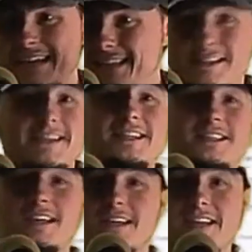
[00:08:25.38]
this is
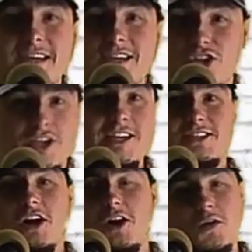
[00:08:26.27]
it. She's
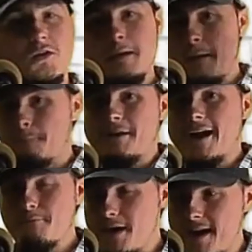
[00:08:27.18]
gone.
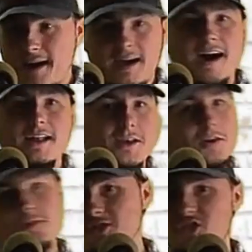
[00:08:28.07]
Bye-bye.
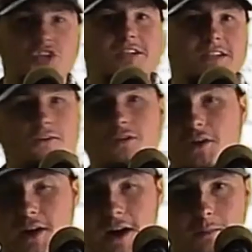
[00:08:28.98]
Adios. She's never going to
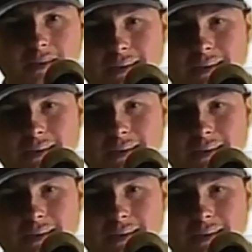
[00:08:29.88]
call me